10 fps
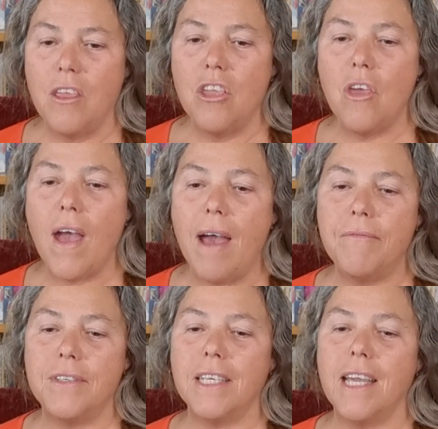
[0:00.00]
you
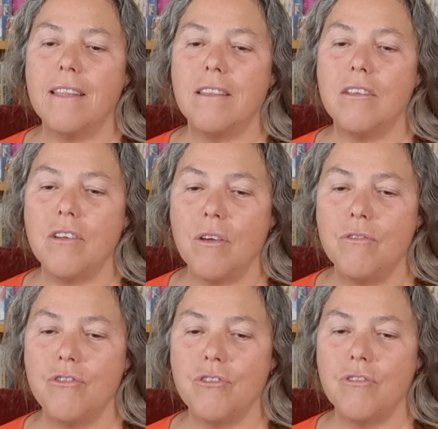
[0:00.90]
have to get the
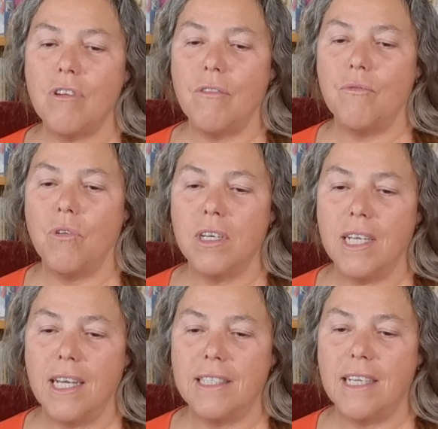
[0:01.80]
notion of what
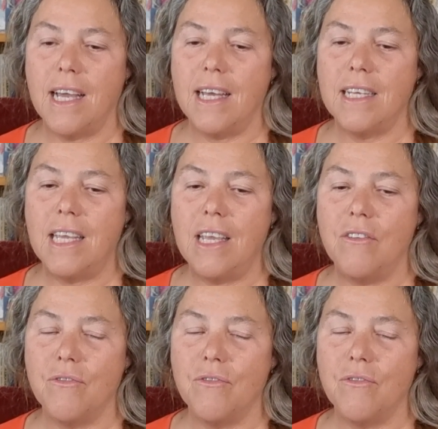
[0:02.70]
a Hatani